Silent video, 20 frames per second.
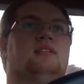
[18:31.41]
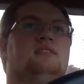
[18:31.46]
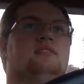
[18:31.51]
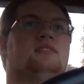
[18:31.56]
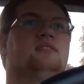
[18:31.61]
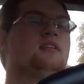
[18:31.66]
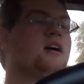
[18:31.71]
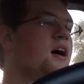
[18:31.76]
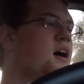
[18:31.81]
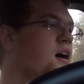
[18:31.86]

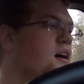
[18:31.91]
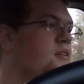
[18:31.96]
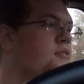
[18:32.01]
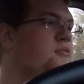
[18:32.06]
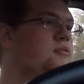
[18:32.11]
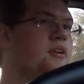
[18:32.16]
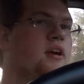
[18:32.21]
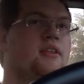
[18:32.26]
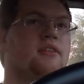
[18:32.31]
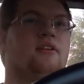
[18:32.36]
it's
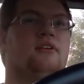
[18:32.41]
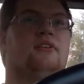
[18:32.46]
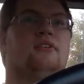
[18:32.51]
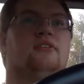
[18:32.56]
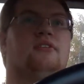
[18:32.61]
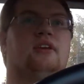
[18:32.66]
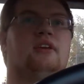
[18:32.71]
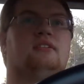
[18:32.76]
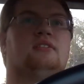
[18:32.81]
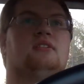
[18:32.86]
tough, and there
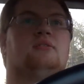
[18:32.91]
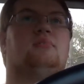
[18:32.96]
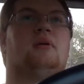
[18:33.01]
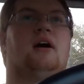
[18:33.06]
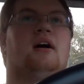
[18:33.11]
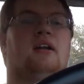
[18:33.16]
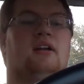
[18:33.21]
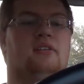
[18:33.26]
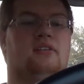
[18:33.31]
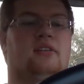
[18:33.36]
are things
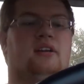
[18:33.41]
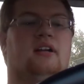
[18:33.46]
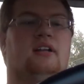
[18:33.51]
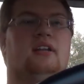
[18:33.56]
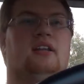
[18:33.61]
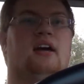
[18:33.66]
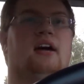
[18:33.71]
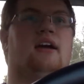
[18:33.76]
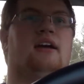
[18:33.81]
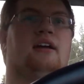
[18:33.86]
about it that
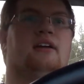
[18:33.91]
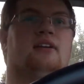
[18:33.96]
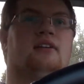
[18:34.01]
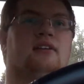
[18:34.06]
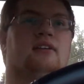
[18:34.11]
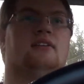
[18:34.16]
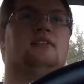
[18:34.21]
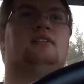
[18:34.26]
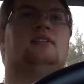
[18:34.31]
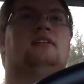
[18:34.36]
I like.
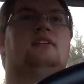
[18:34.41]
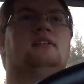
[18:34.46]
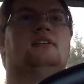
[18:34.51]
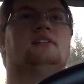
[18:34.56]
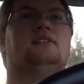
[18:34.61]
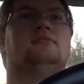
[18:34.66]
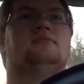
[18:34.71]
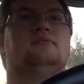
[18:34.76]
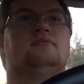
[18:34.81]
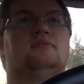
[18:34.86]

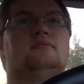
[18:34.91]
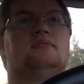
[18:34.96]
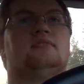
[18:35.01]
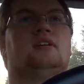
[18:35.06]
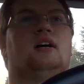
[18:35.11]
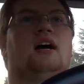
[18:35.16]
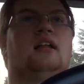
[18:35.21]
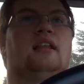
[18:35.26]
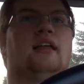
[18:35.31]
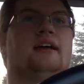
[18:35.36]

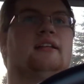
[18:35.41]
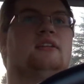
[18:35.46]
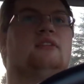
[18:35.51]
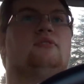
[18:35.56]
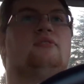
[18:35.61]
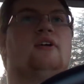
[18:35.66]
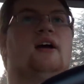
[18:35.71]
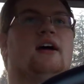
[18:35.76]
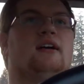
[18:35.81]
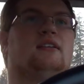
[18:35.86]
I like
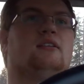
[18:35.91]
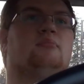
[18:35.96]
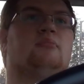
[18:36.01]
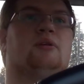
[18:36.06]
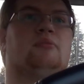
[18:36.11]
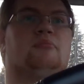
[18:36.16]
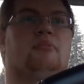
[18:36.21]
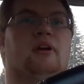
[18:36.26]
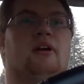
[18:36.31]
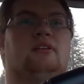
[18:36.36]
the fact that
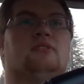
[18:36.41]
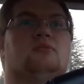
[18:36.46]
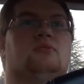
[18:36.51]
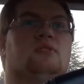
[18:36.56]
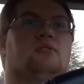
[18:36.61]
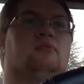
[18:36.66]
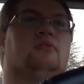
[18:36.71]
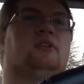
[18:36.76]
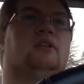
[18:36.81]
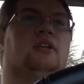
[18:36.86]
my brakes
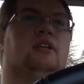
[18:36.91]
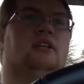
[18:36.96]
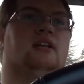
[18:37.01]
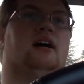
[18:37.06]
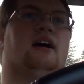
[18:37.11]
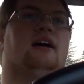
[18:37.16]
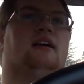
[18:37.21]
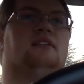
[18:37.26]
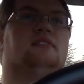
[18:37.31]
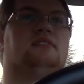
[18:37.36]
work really
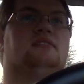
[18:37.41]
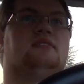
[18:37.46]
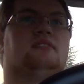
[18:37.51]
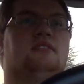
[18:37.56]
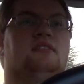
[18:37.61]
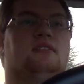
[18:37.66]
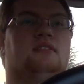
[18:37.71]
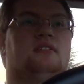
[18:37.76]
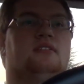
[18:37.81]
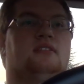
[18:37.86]

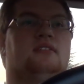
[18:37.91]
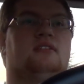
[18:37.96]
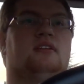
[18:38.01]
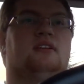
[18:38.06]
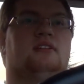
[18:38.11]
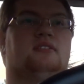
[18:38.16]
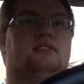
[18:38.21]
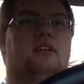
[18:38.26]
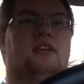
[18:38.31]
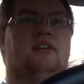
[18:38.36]
nice,
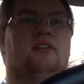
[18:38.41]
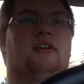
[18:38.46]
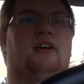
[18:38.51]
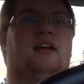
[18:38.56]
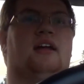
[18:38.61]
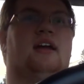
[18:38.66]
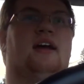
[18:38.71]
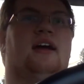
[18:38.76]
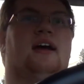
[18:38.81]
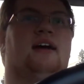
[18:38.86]

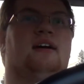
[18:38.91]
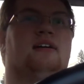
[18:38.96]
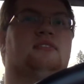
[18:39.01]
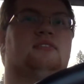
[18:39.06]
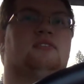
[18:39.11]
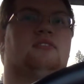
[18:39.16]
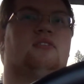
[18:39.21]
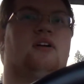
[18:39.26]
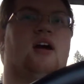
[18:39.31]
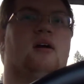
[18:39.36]
considering it
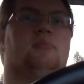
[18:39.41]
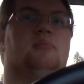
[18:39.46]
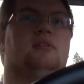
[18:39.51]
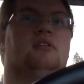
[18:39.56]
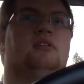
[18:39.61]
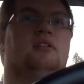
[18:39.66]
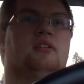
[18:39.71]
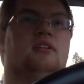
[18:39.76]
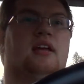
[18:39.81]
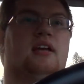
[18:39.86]
has
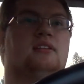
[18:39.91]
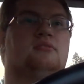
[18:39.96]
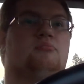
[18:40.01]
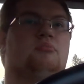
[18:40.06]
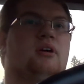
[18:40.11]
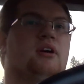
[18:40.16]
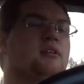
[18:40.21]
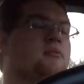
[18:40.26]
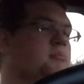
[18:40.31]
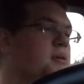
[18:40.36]
crappy
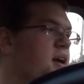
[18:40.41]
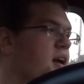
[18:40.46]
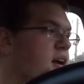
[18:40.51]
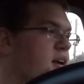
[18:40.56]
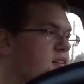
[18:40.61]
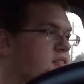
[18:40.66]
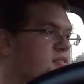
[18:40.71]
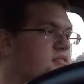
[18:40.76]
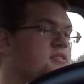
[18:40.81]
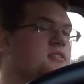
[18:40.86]
Duralast brake
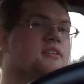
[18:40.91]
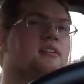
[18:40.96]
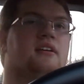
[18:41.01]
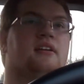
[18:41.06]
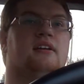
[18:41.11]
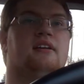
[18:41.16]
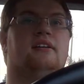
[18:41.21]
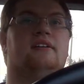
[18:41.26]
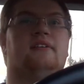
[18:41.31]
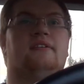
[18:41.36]
pads,
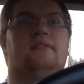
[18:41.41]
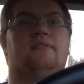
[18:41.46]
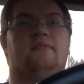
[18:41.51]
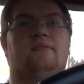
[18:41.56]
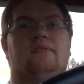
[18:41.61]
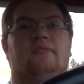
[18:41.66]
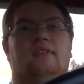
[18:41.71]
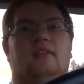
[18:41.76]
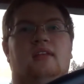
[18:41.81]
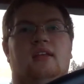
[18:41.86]

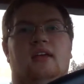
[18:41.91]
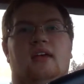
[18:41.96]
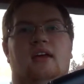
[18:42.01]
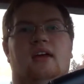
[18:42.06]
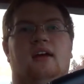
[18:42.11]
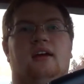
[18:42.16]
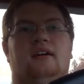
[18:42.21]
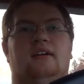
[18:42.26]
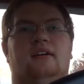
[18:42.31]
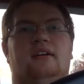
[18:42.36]

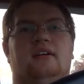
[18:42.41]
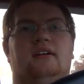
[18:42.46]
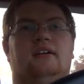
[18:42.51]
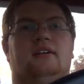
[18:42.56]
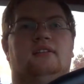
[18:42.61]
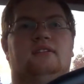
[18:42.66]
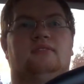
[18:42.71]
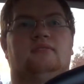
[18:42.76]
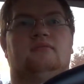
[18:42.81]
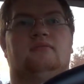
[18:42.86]

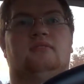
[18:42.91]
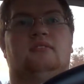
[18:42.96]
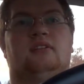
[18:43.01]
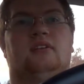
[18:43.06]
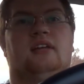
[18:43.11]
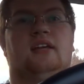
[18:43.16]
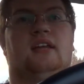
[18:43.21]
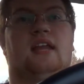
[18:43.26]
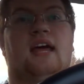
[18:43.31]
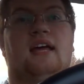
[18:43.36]
and
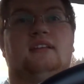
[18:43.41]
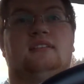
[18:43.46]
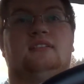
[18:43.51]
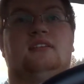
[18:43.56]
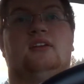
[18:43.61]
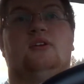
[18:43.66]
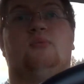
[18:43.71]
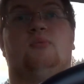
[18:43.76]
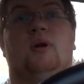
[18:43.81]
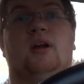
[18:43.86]
it
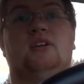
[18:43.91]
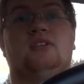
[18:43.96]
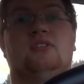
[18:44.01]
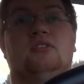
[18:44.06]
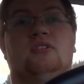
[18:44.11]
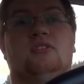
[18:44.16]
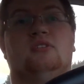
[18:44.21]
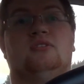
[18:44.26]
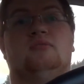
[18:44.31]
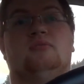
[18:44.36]
has the
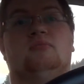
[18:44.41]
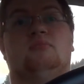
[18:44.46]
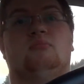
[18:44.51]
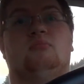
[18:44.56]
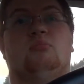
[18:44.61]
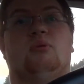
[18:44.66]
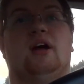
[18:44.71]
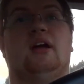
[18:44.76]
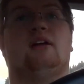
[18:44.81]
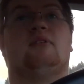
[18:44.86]
original
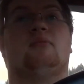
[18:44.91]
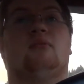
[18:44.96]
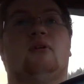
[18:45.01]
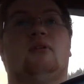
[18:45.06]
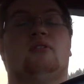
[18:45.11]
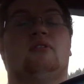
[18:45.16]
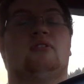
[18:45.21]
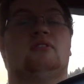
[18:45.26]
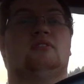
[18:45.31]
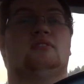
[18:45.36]
brake
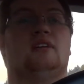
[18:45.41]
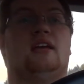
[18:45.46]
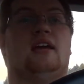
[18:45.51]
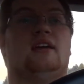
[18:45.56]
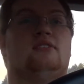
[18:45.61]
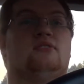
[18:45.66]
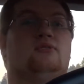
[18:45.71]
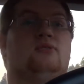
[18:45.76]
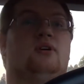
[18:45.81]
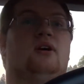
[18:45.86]
rotors and